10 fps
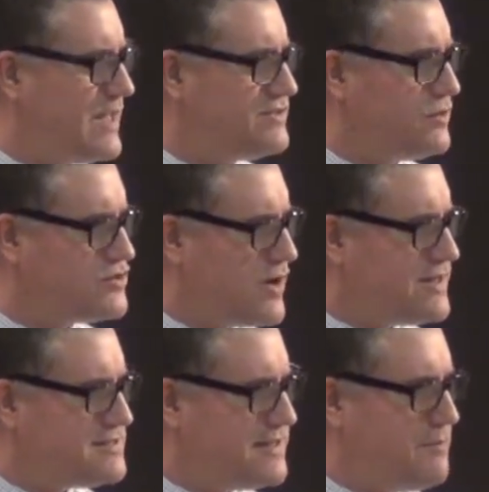And so it's trying
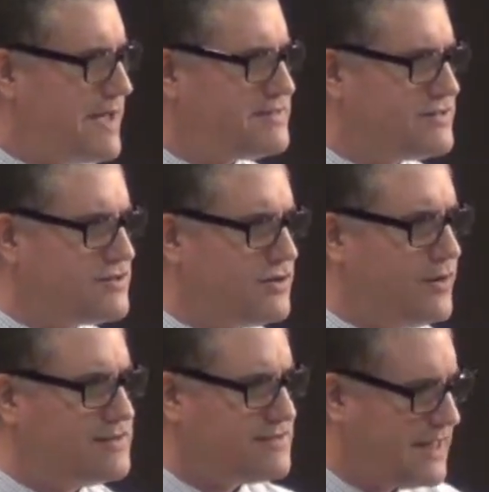to send a message
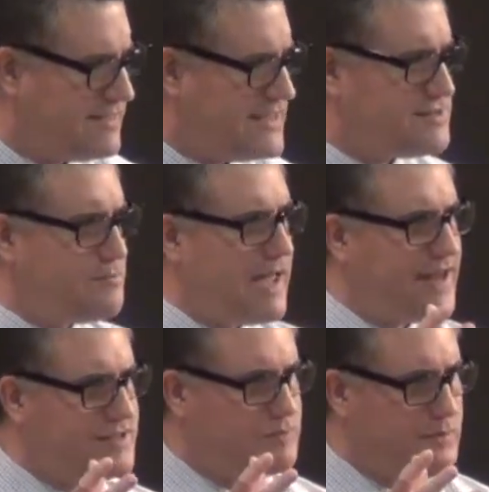to us that this
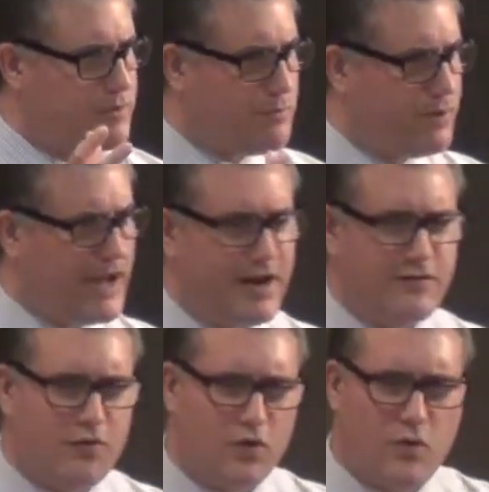man has been prepared
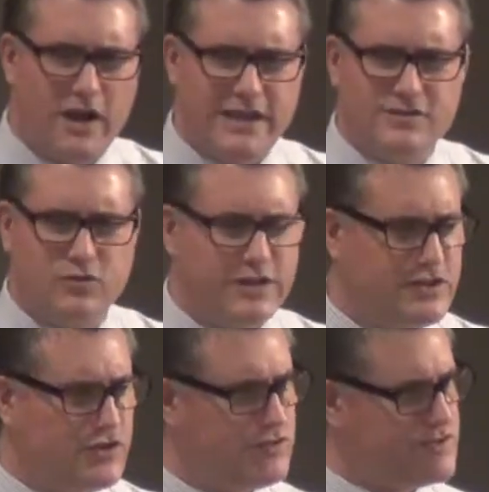for what he's going to do,